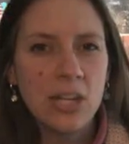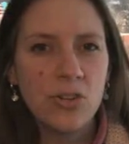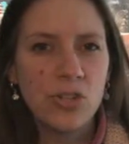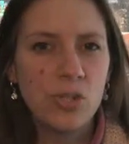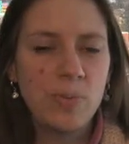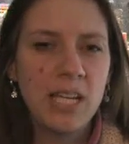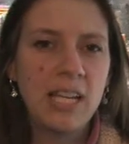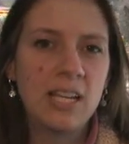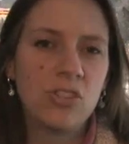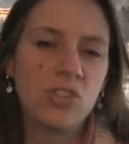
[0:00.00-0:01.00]
years,
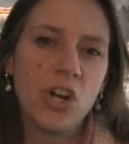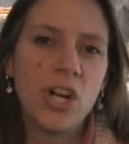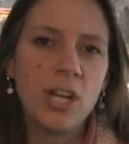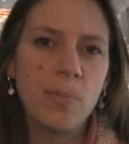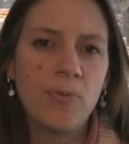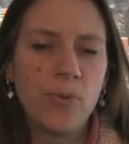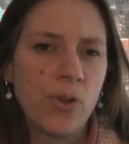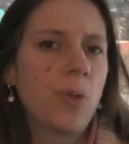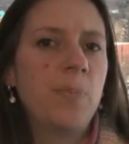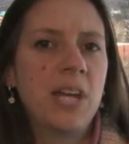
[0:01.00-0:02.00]
meaning starting
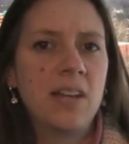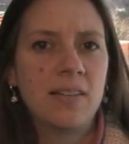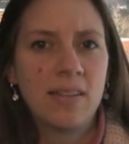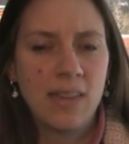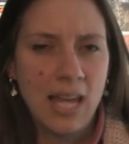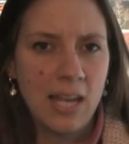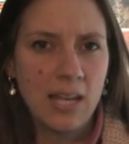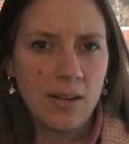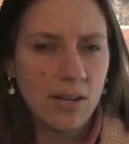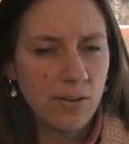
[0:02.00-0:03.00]
before the bid,
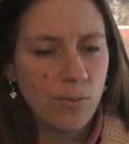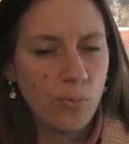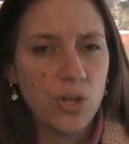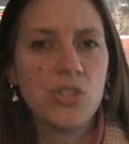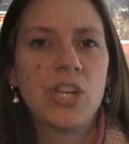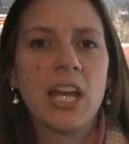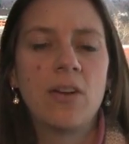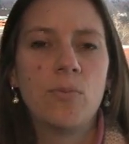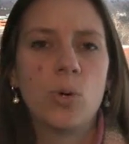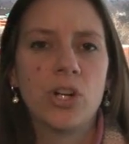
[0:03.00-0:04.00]
then once you get
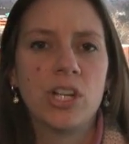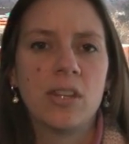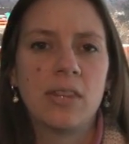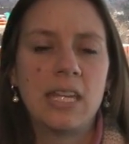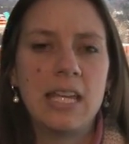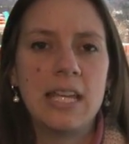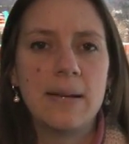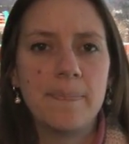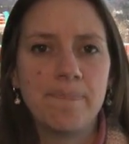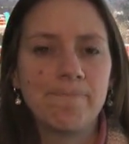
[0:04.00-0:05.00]
awarded the,
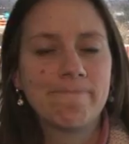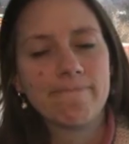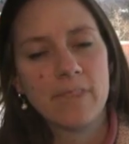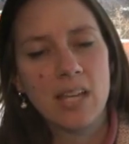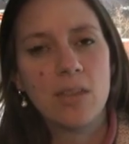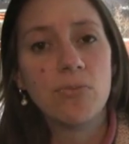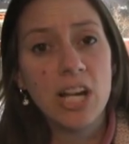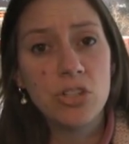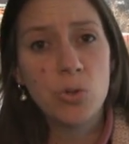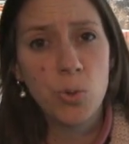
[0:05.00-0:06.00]
um, the
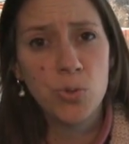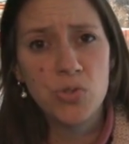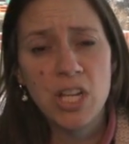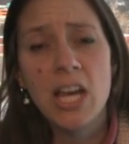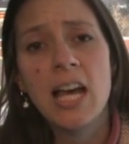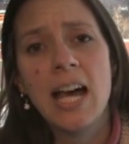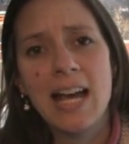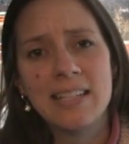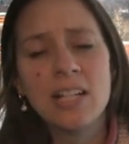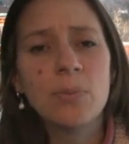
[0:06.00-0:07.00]
right to host,
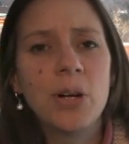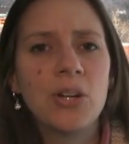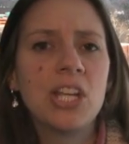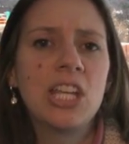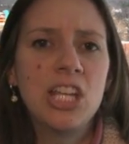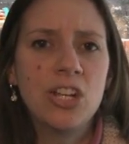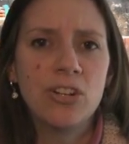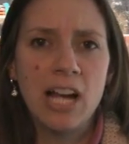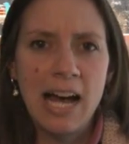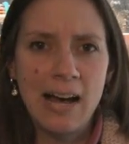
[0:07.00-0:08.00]
until about a
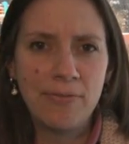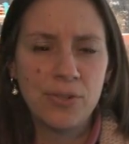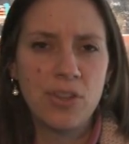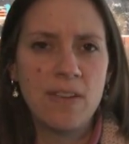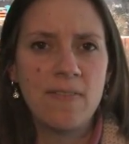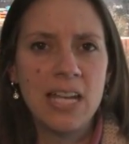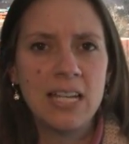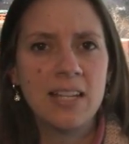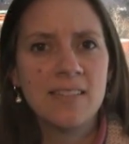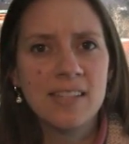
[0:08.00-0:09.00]
year after the event
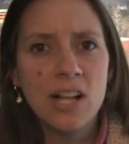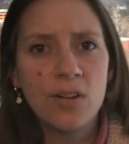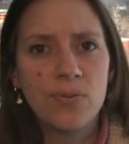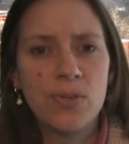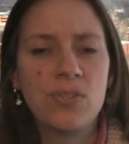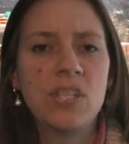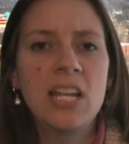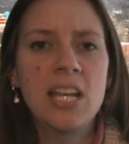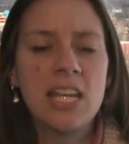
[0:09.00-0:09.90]
in itself, you see an